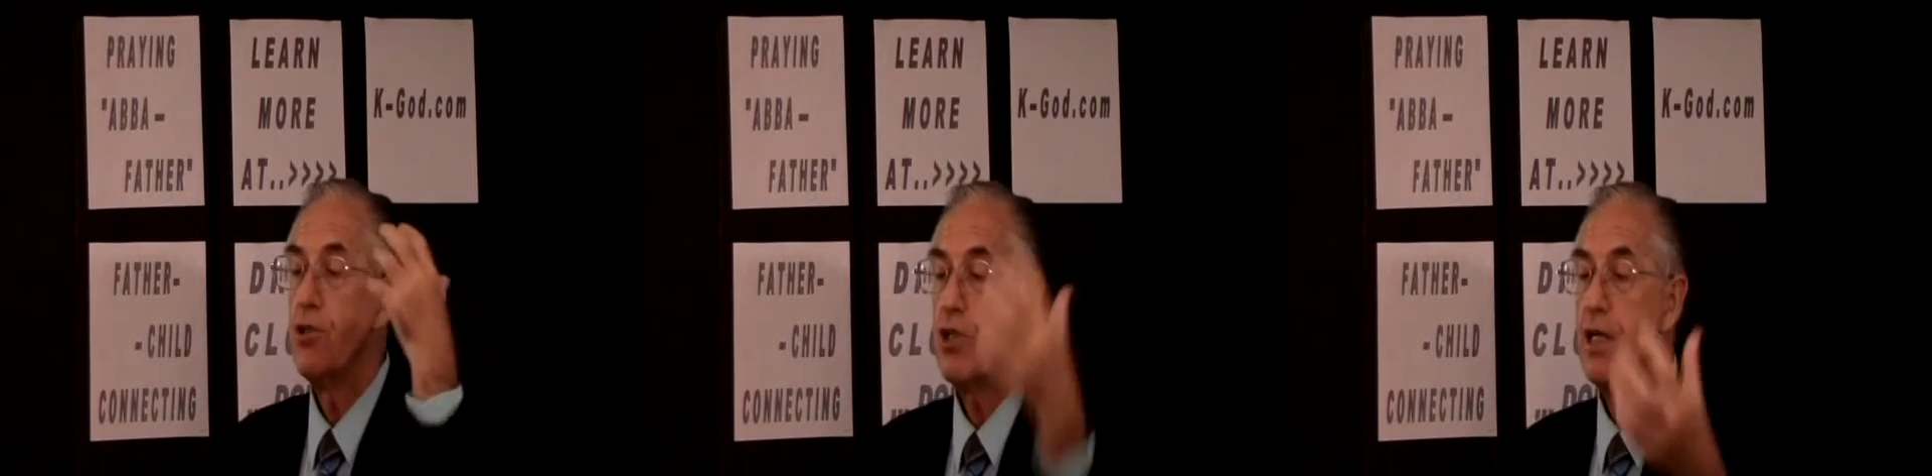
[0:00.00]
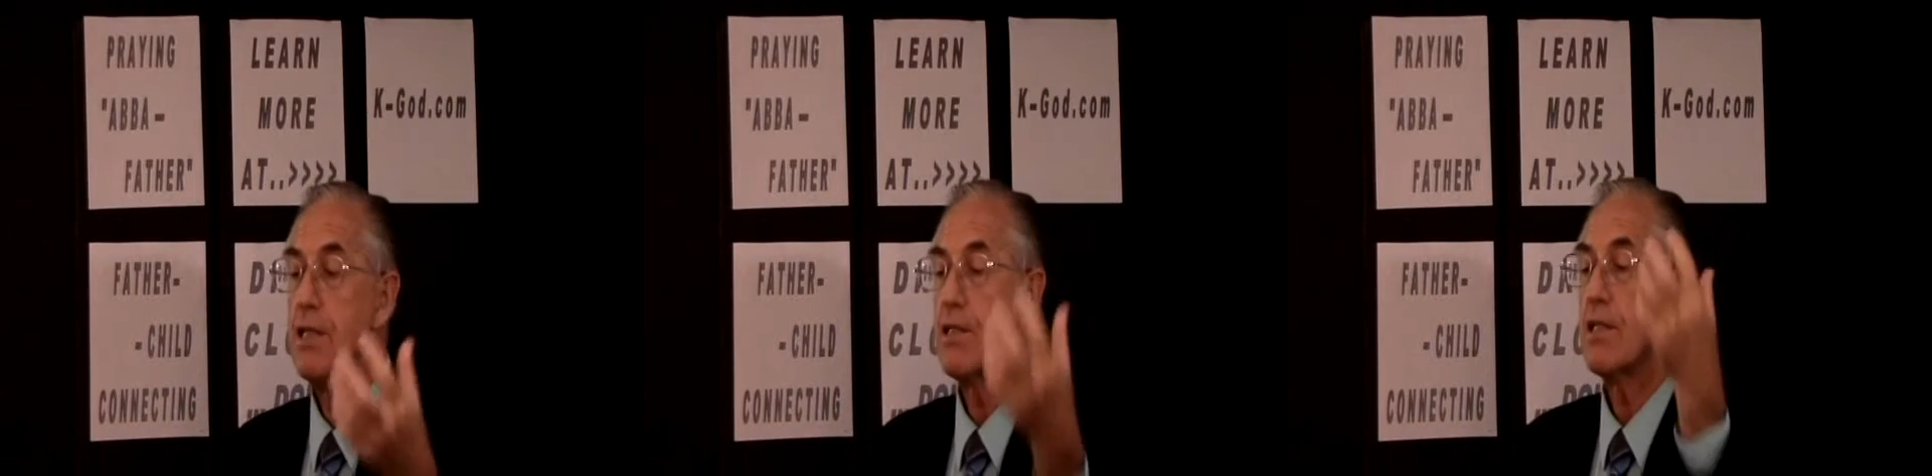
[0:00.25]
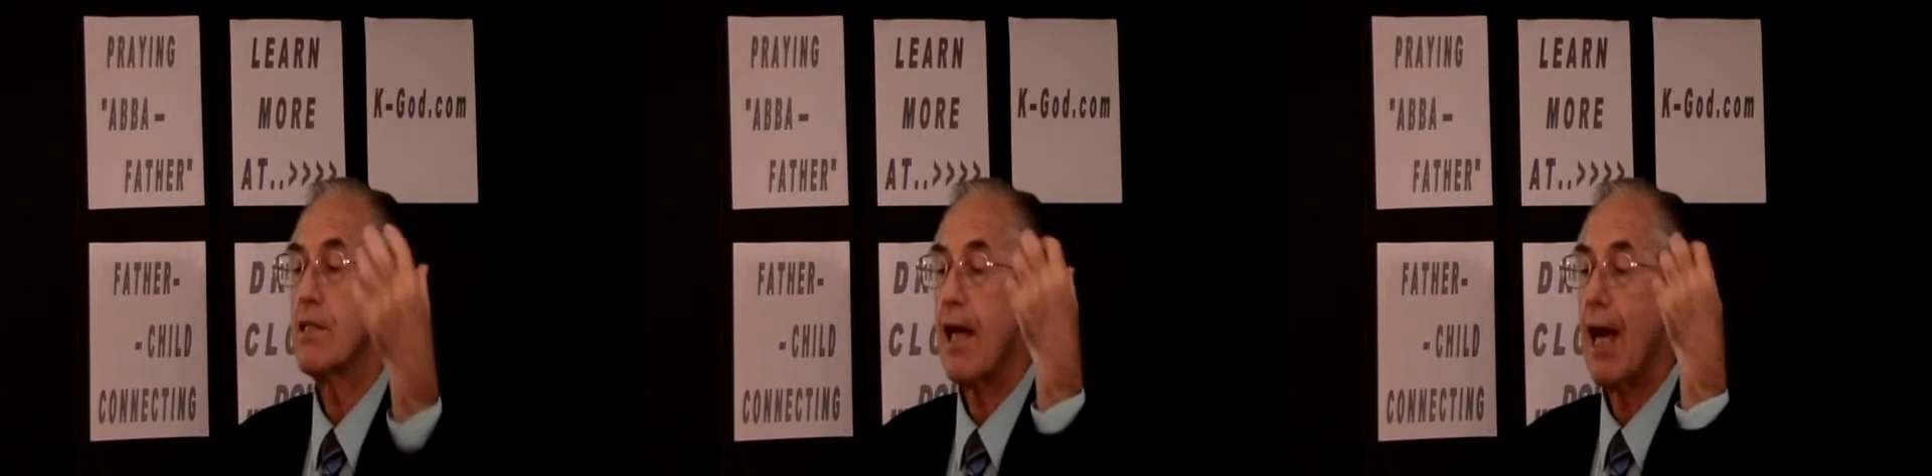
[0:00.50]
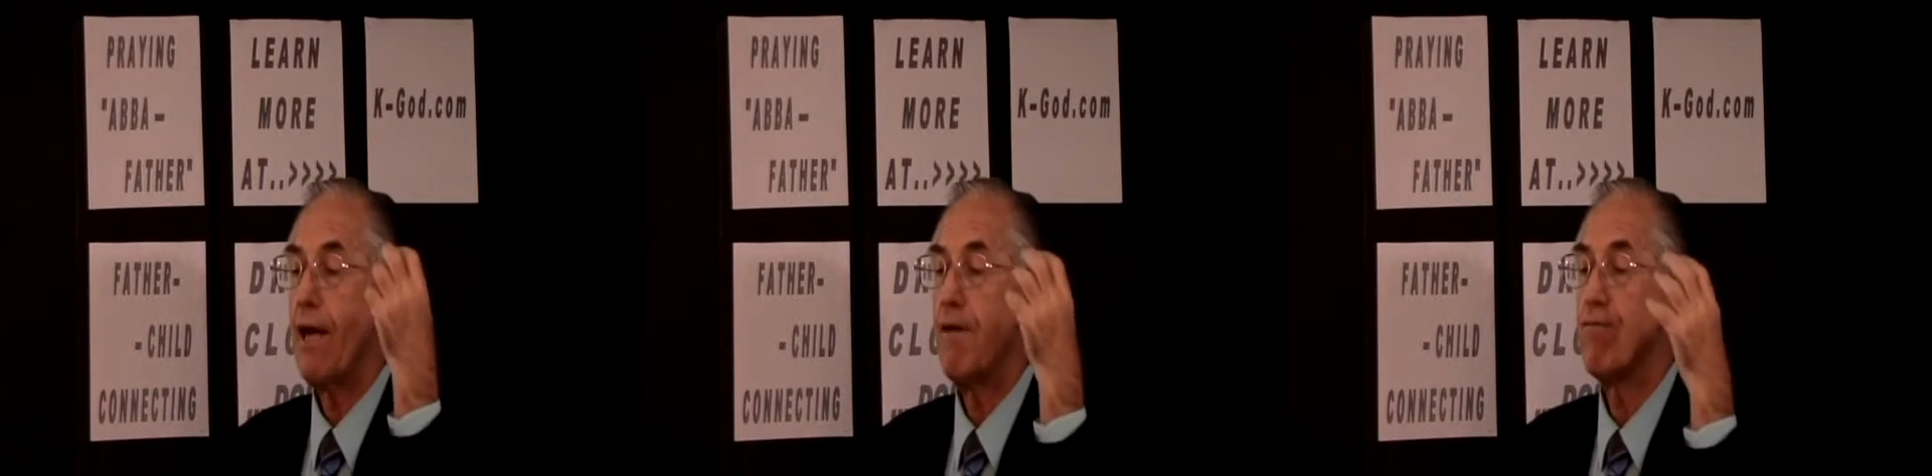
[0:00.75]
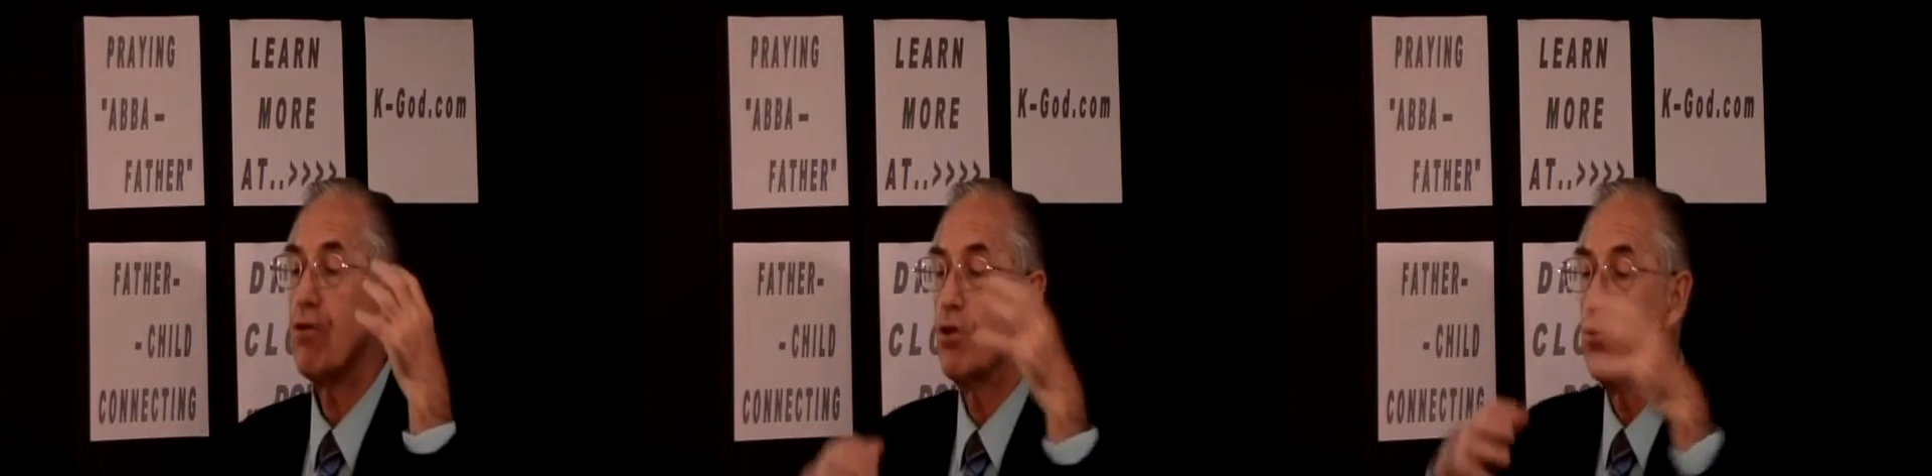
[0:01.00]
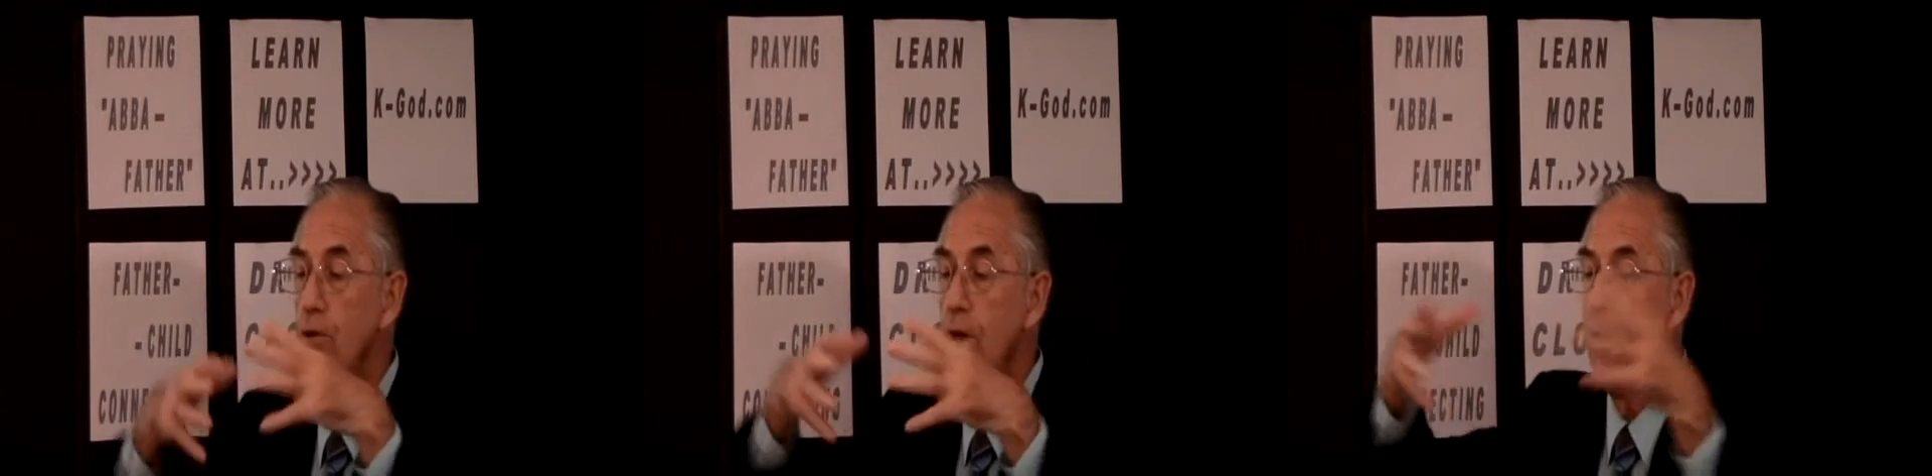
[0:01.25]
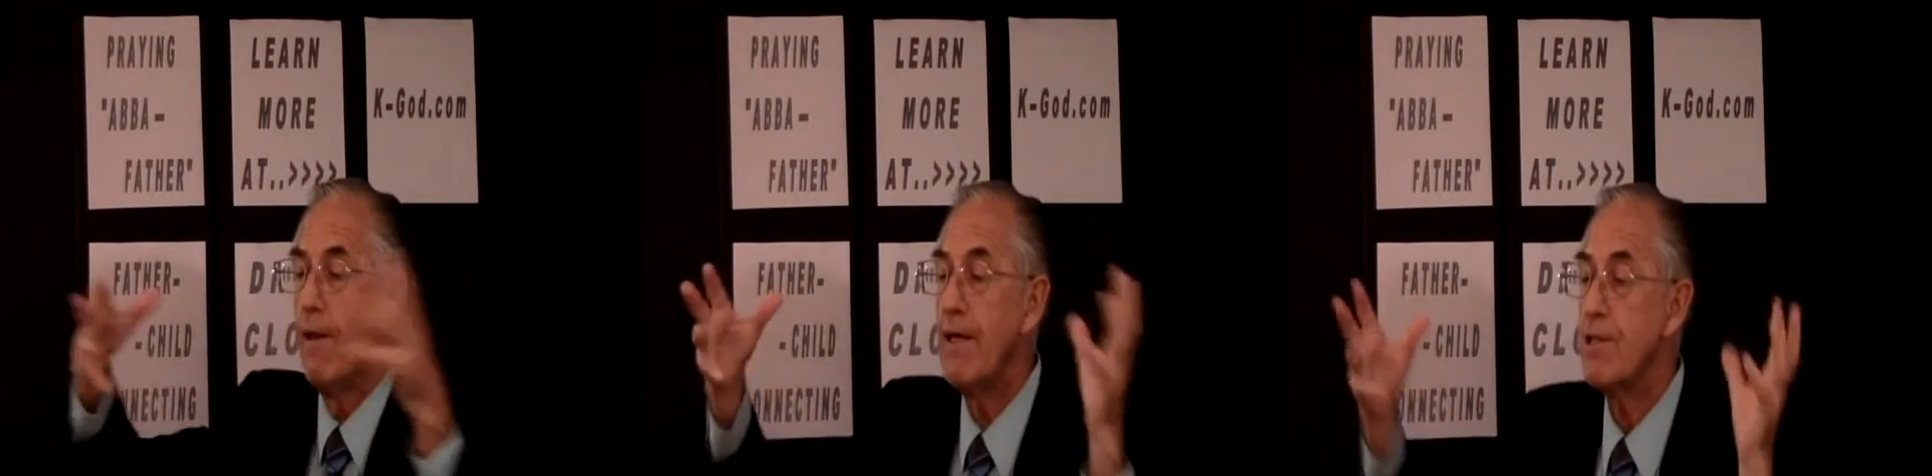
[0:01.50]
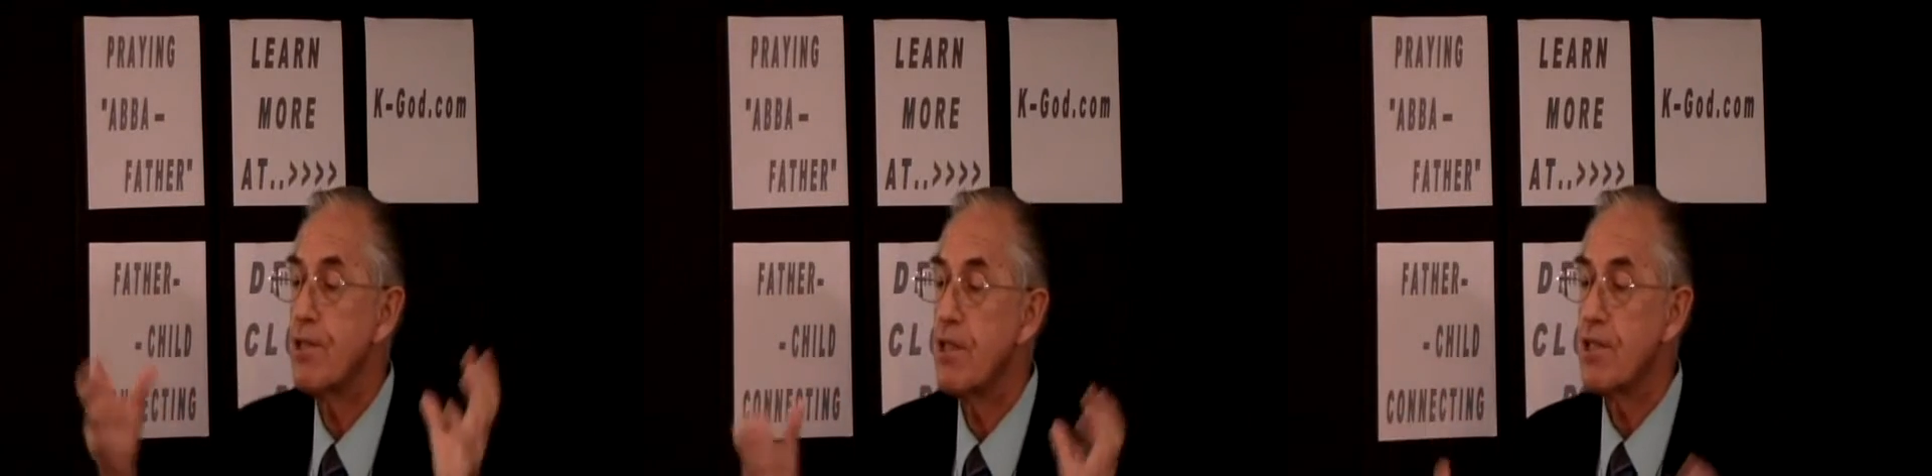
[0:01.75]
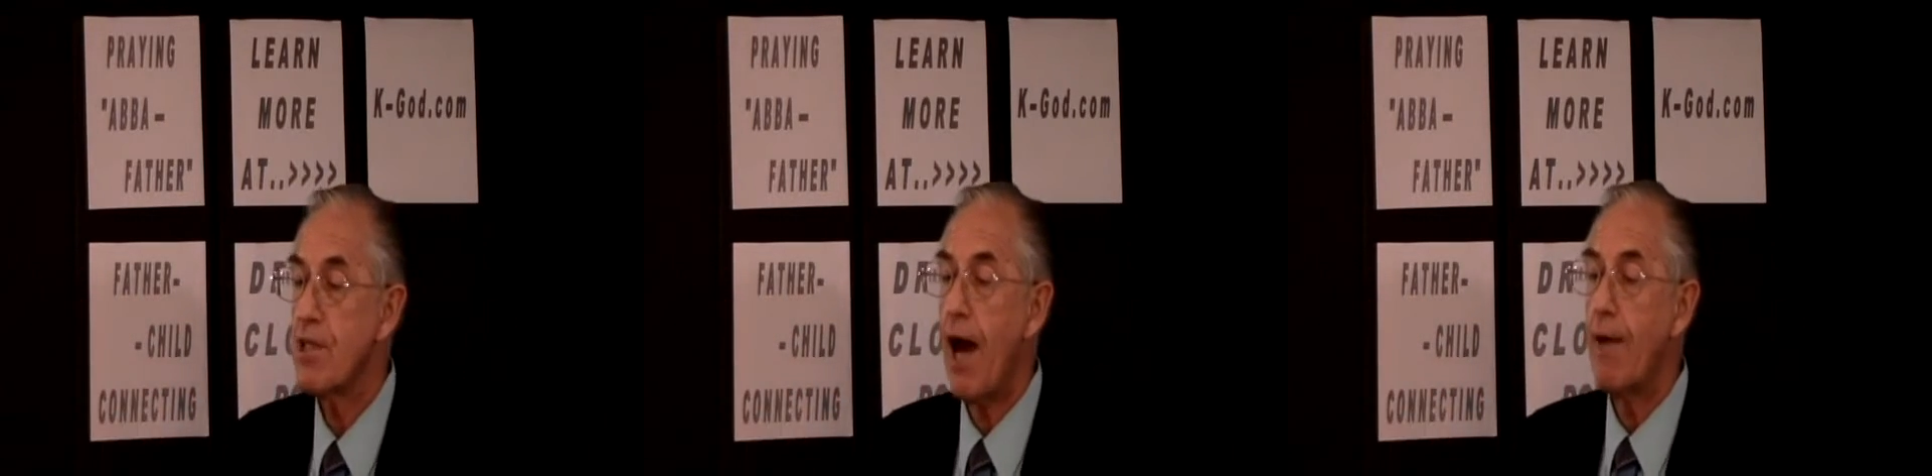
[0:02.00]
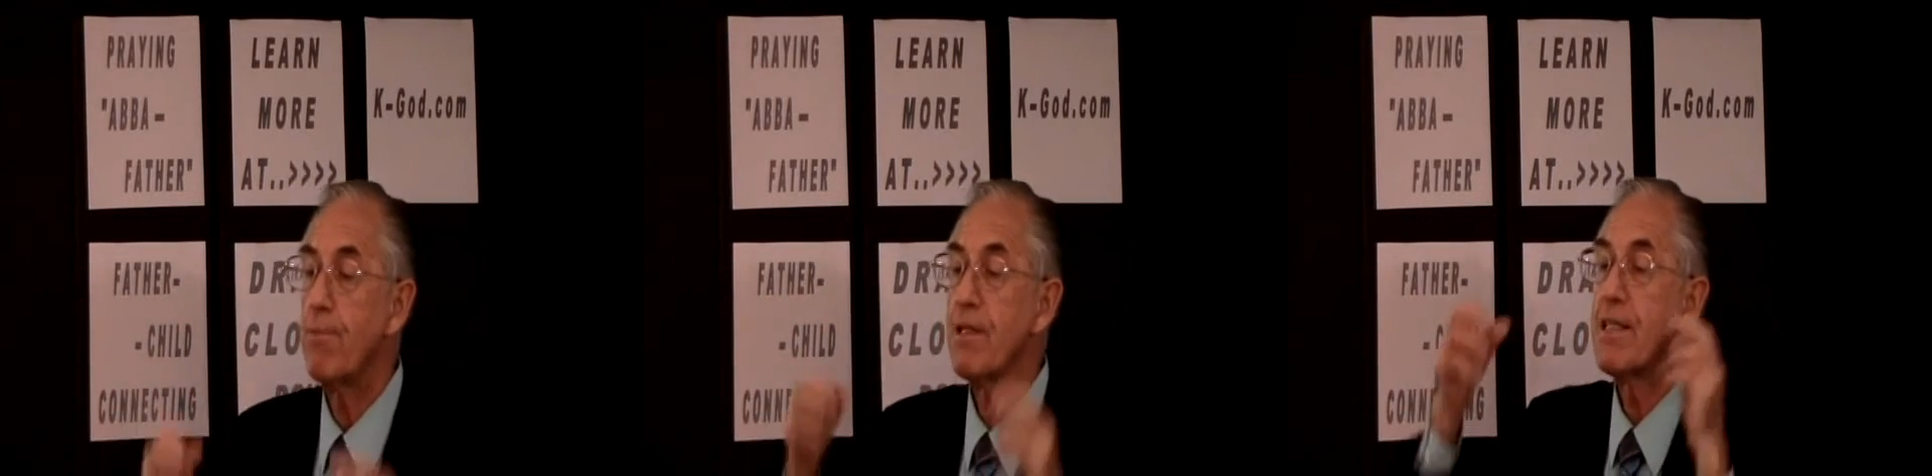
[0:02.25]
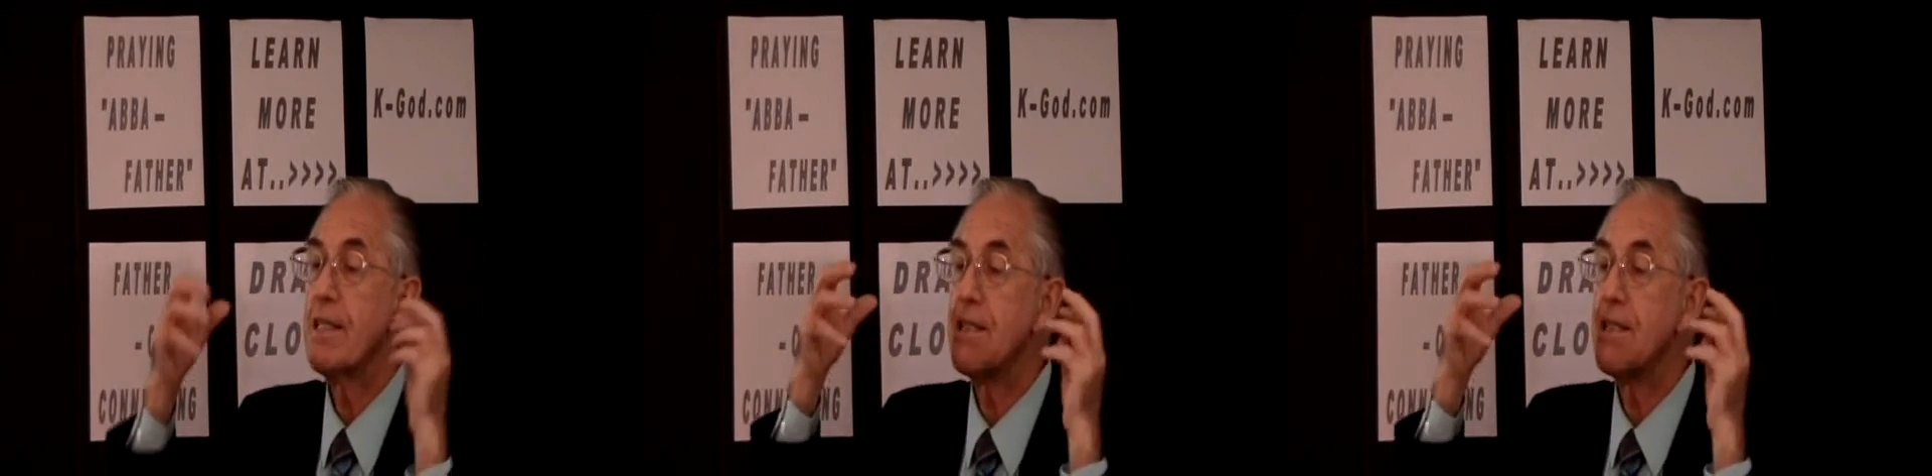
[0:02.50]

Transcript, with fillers: Jesus gave to his disciples.